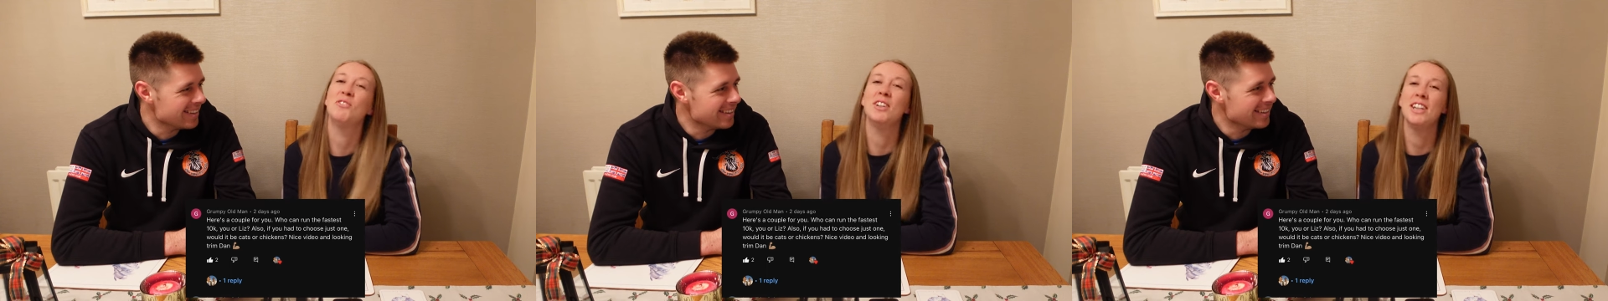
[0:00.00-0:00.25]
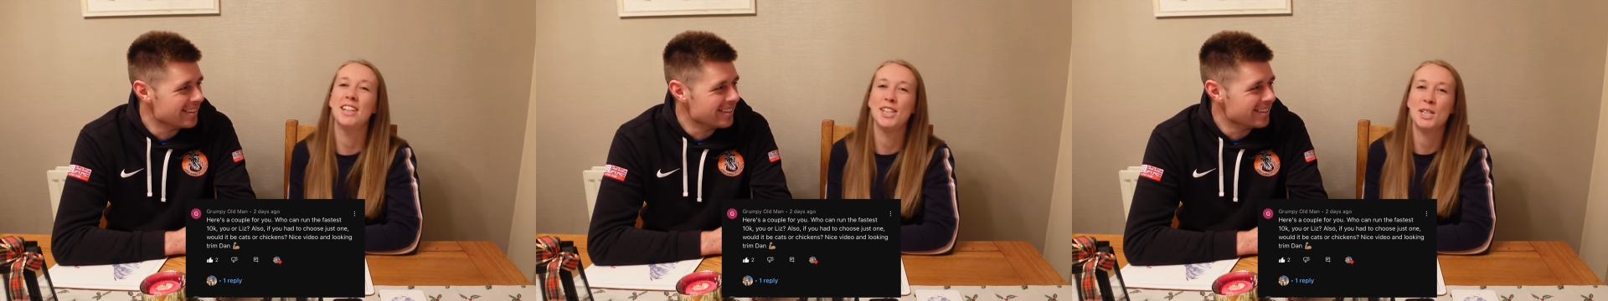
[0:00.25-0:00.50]
Speaker 1: we
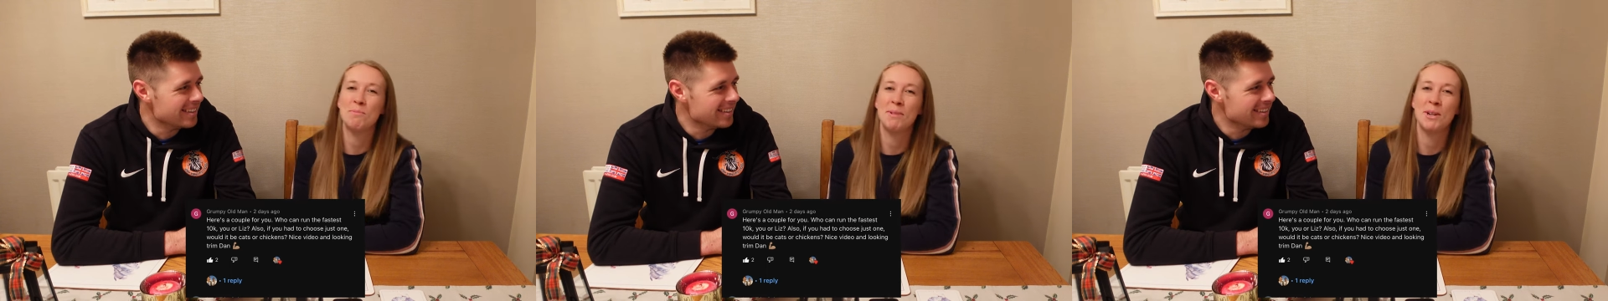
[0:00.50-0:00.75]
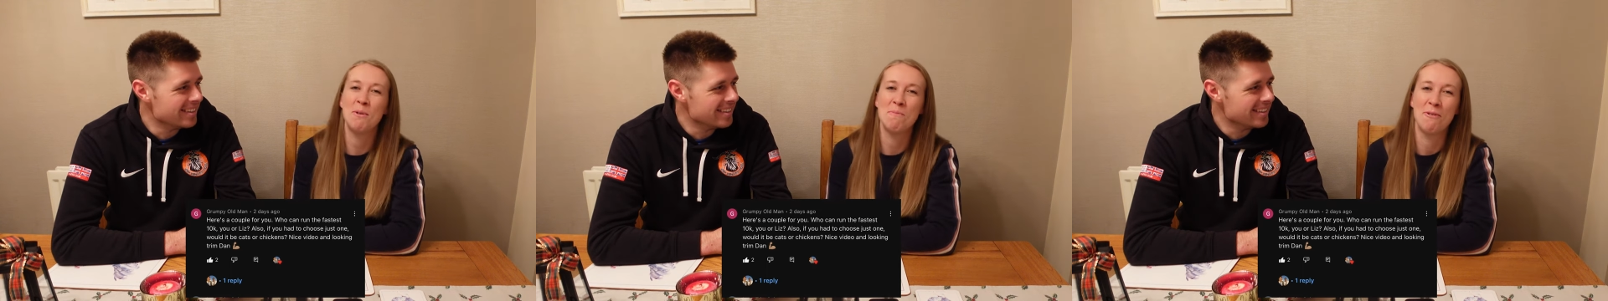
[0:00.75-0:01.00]
nearly
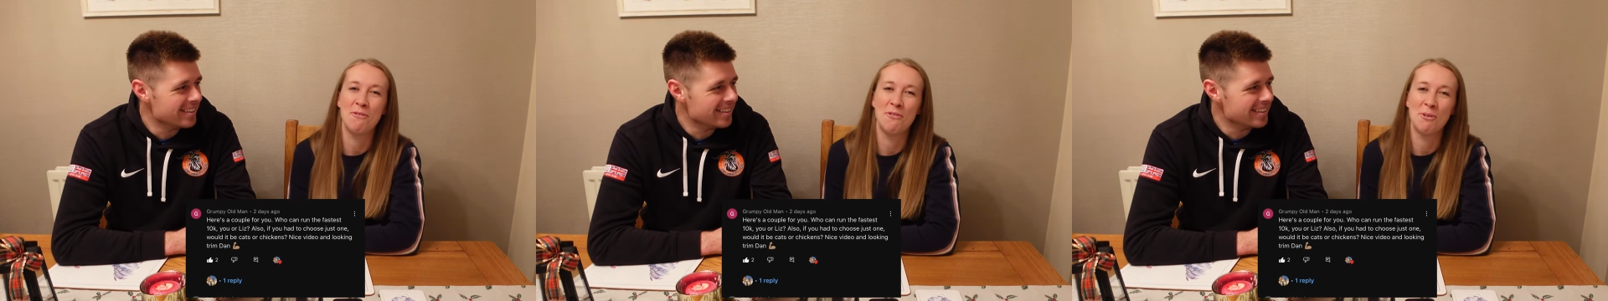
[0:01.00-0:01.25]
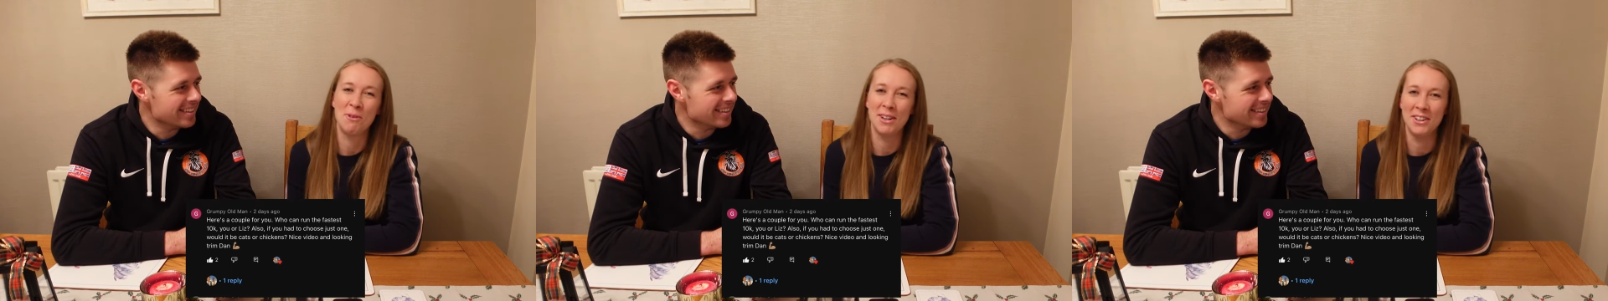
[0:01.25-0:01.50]
split up
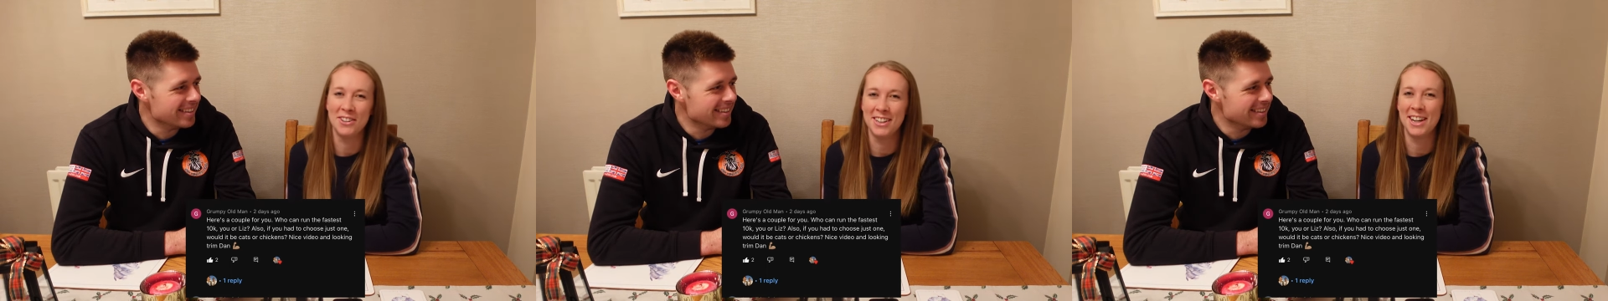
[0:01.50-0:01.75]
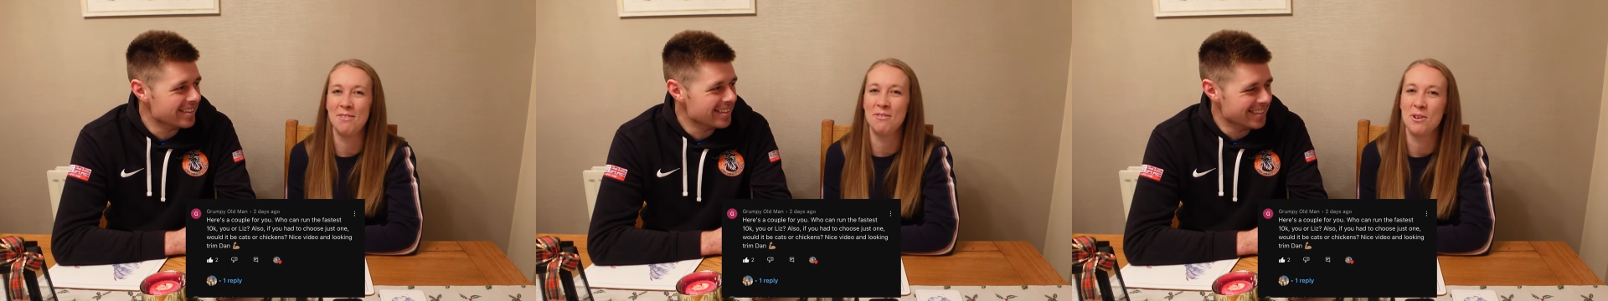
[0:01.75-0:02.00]
before we went on
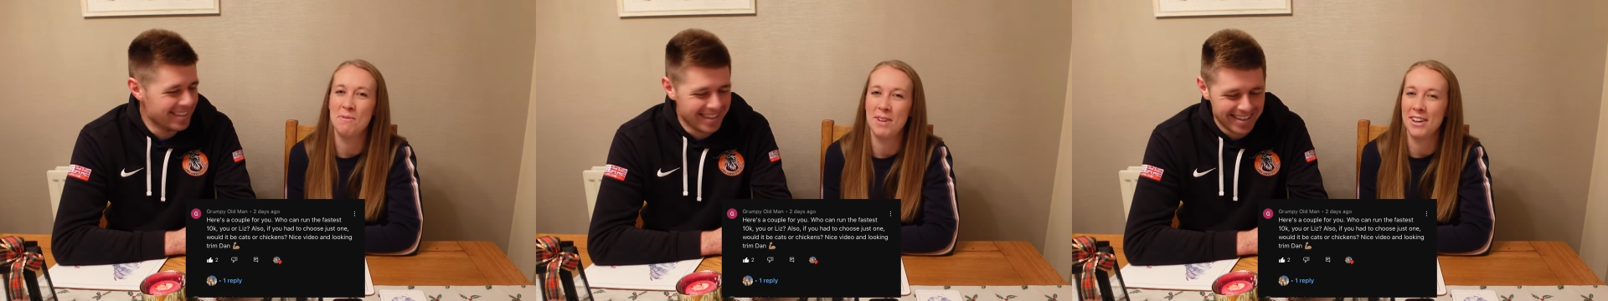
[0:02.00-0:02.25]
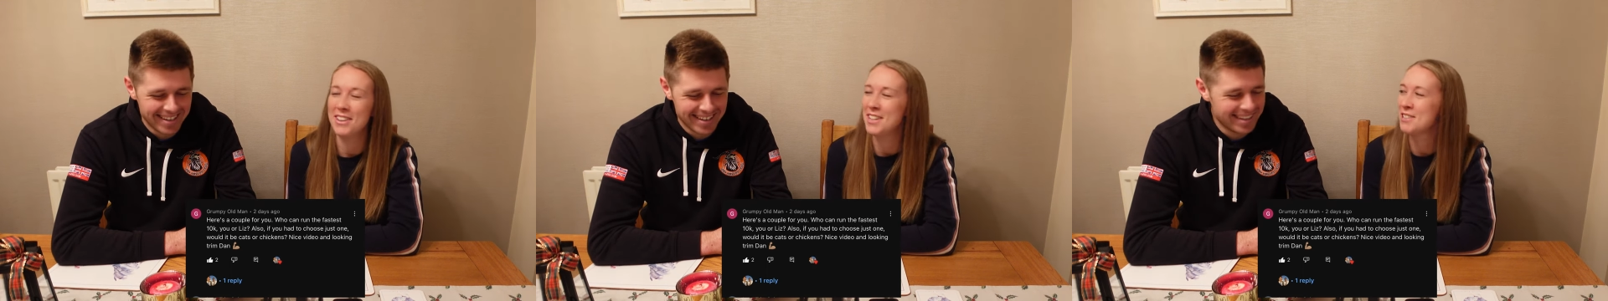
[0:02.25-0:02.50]
camera
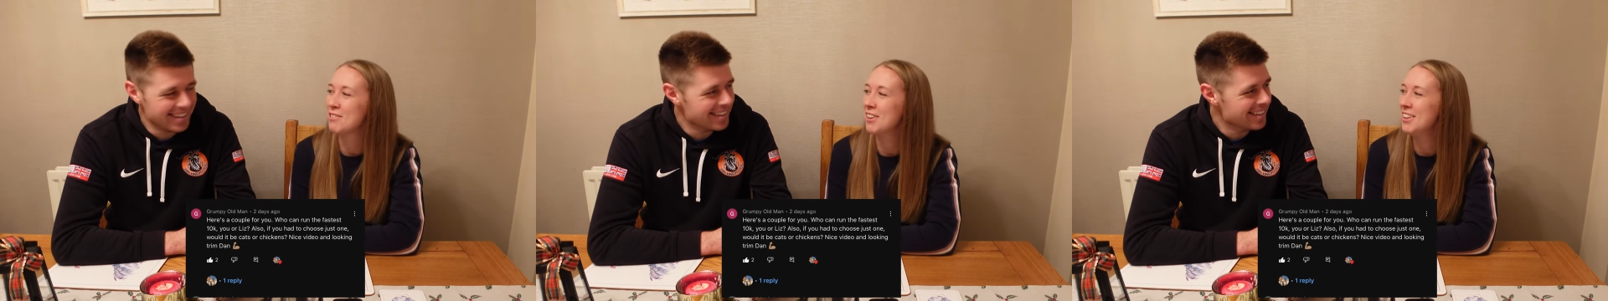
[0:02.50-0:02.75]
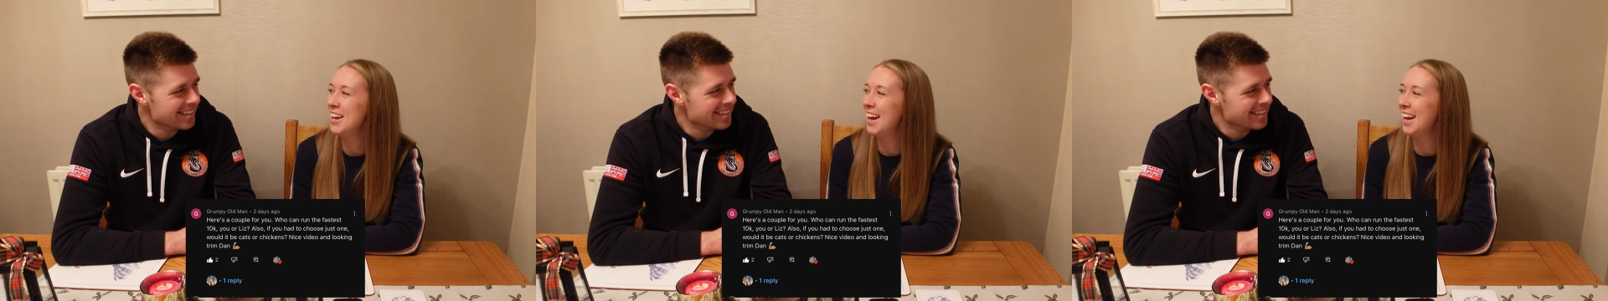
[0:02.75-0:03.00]
about this one.